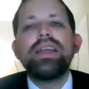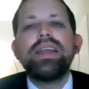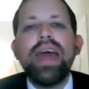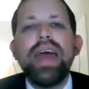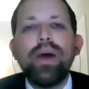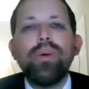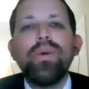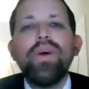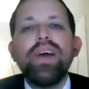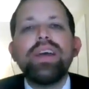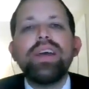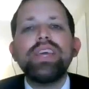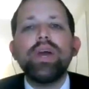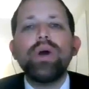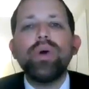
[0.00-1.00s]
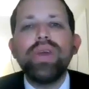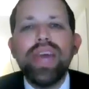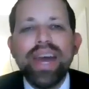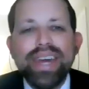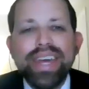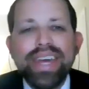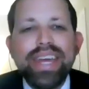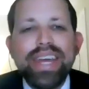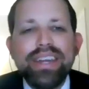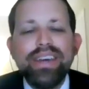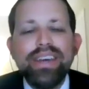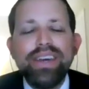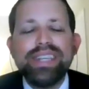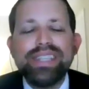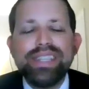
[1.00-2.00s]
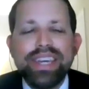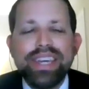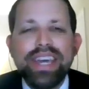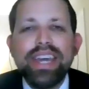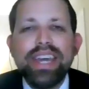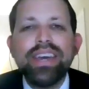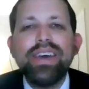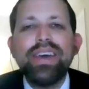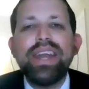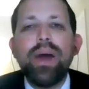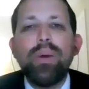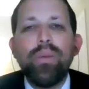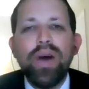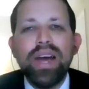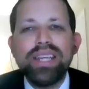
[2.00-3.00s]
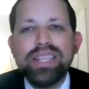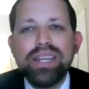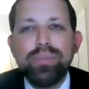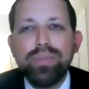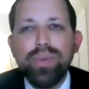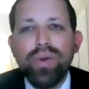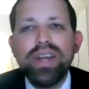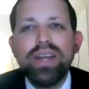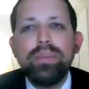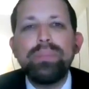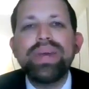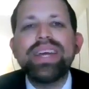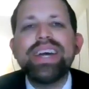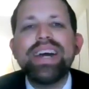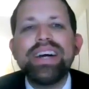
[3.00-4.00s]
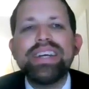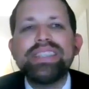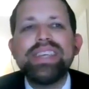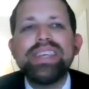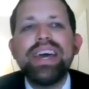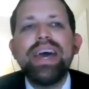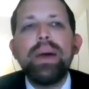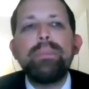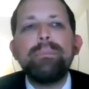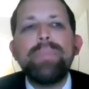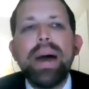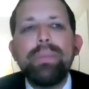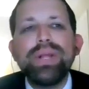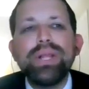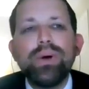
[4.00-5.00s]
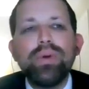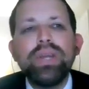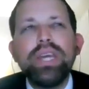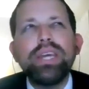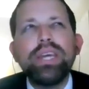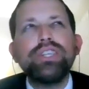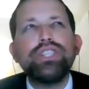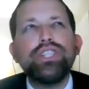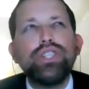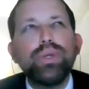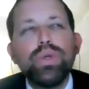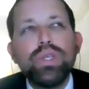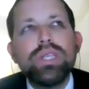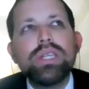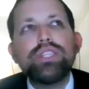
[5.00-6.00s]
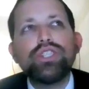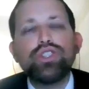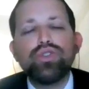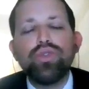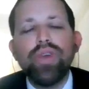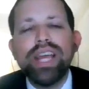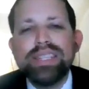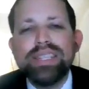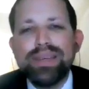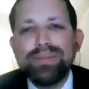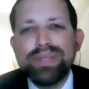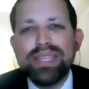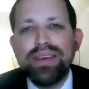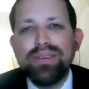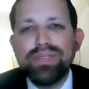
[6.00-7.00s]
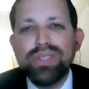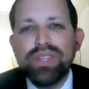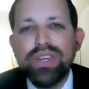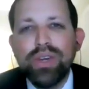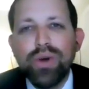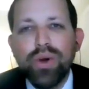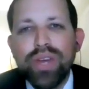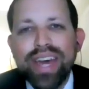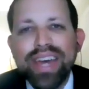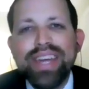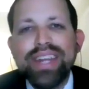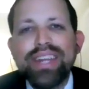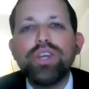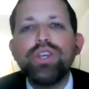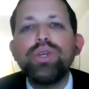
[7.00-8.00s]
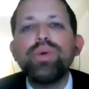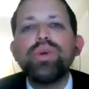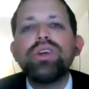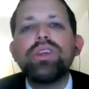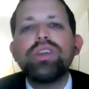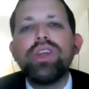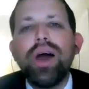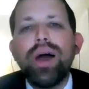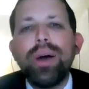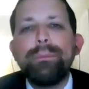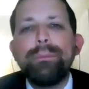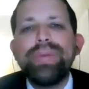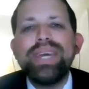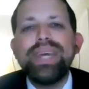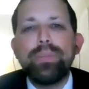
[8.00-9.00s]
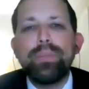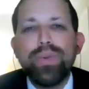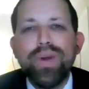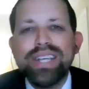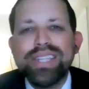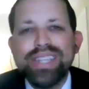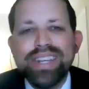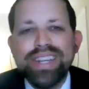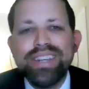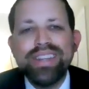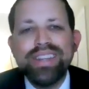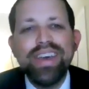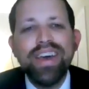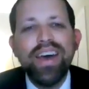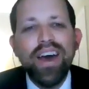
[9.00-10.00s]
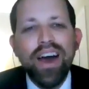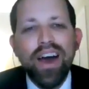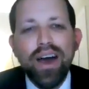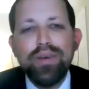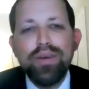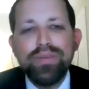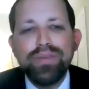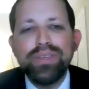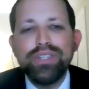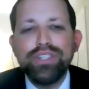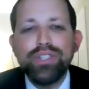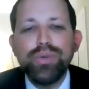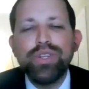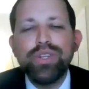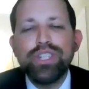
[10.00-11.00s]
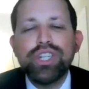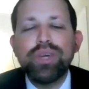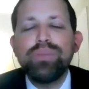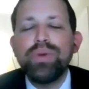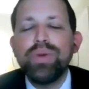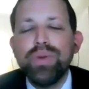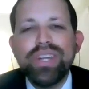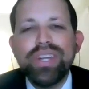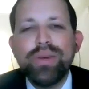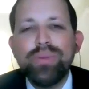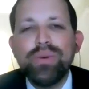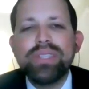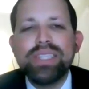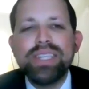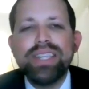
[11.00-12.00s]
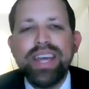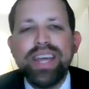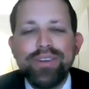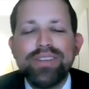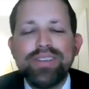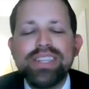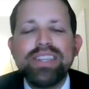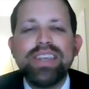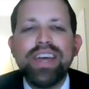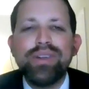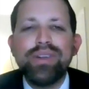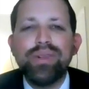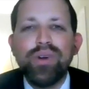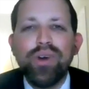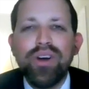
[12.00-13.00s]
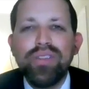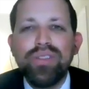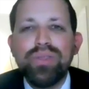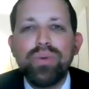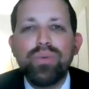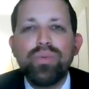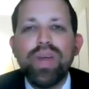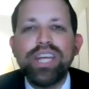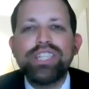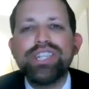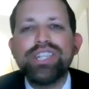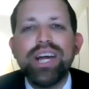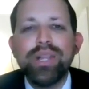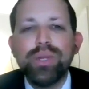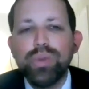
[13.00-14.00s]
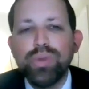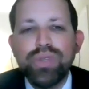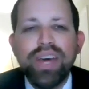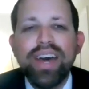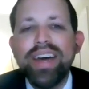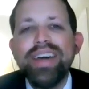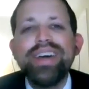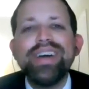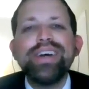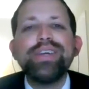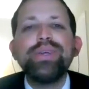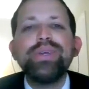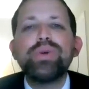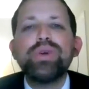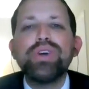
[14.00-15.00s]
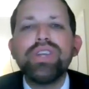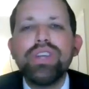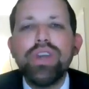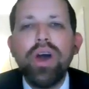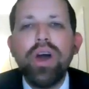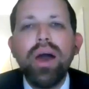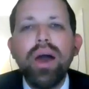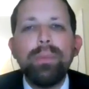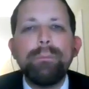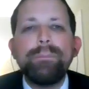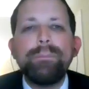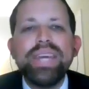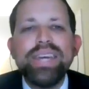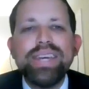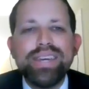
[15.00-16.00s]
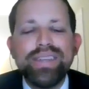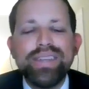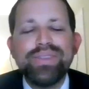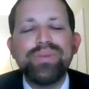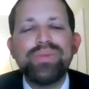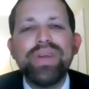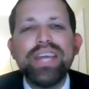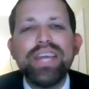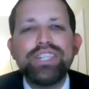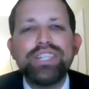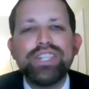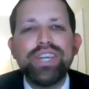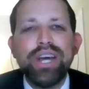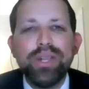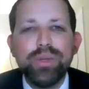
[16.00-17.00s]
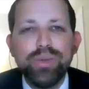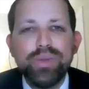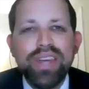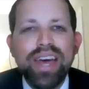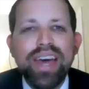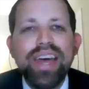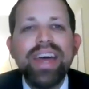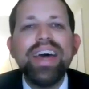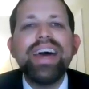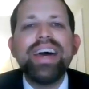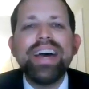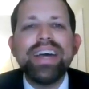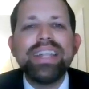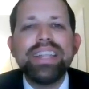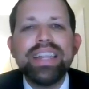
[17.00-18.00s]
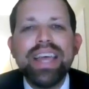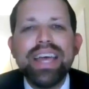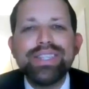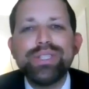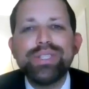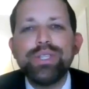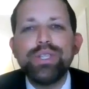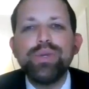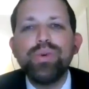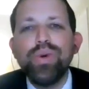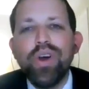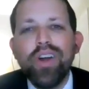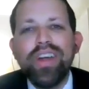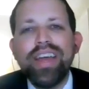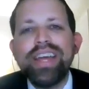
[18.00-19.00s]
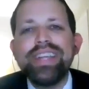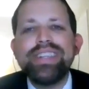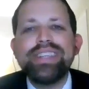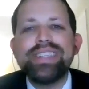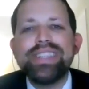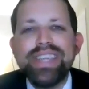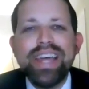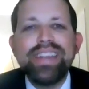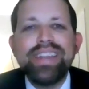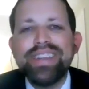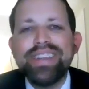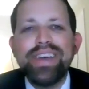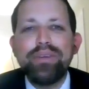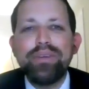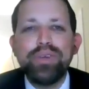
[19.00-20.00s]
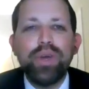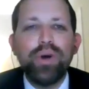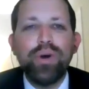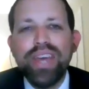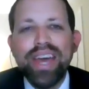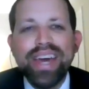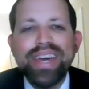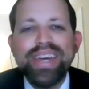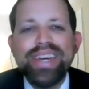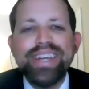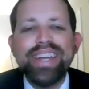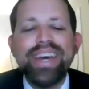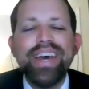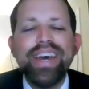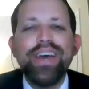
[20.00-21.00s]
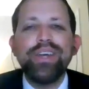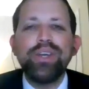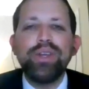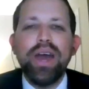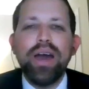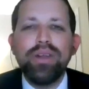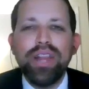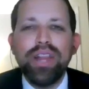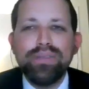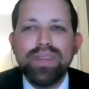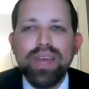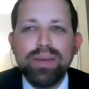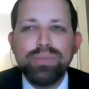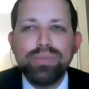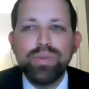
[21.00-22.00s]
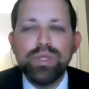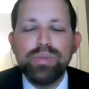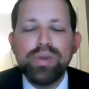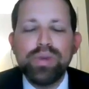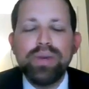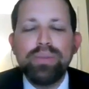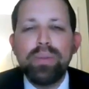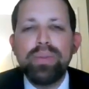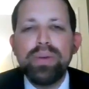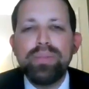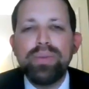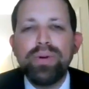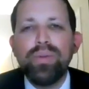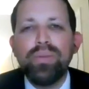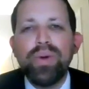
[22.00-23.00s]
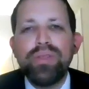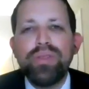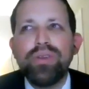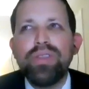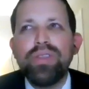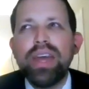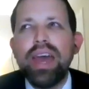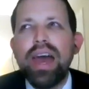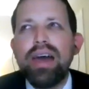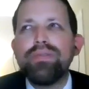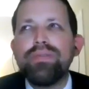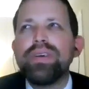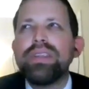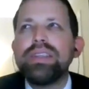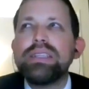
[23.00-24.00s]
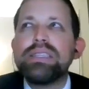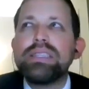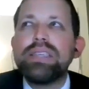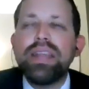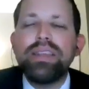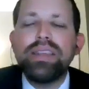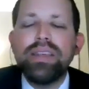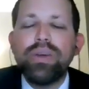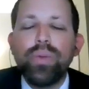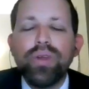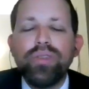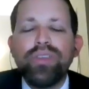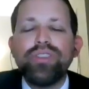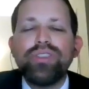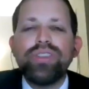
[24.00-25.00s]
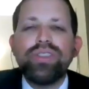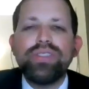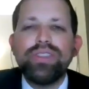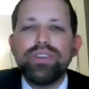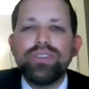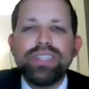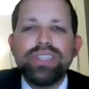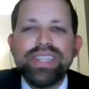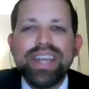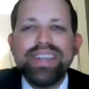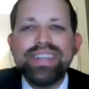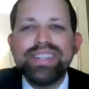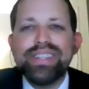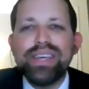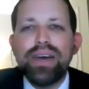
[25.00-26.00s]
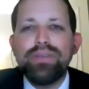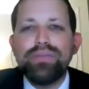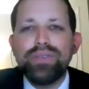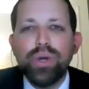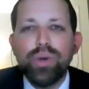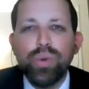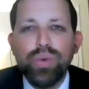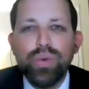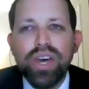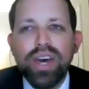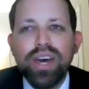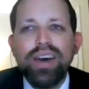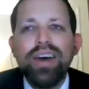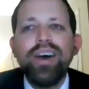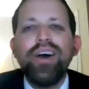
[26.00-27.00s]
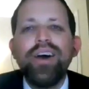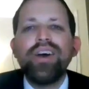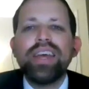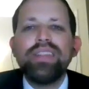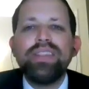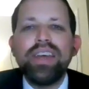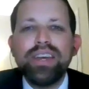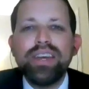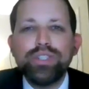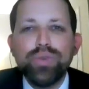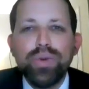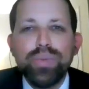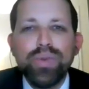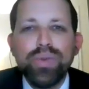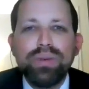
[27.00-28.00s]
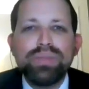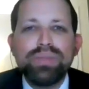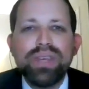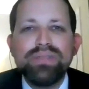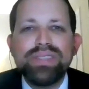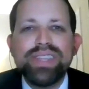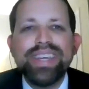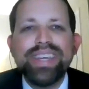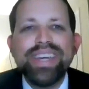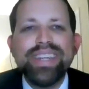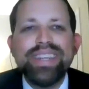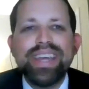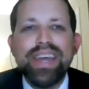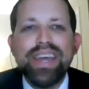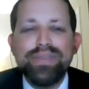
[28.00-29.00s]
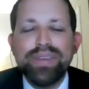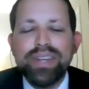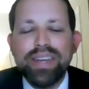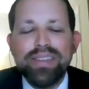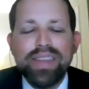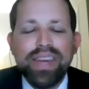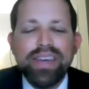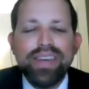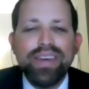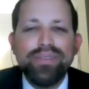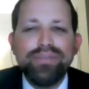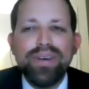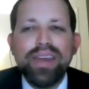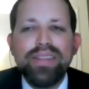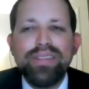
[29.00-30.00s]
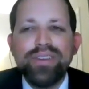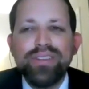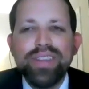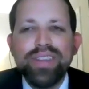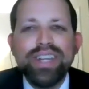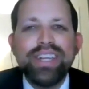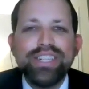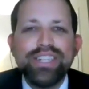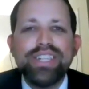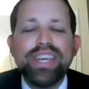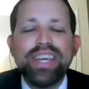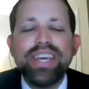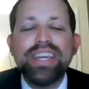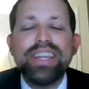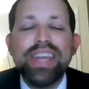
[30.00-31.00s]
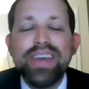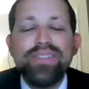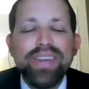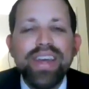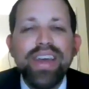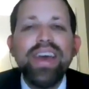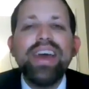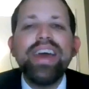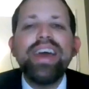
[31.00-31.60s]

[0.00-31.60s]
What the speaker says: Now, Yehoiachin is the king. Now, why is it important? Because Babylonian Jews trace themselves to Yehoiachin. You could not be a president of the Jewish community. We'll see later. It's a title called the Reish Galuta. You could not be the Reish Galuta unless you are a descendant of Yehoiachin. You know how a lot of times we speak about people, whether they have a descendant, where they're descendants of Yehuda, can they attribute themselves to King David? Can they find their lineage to King David?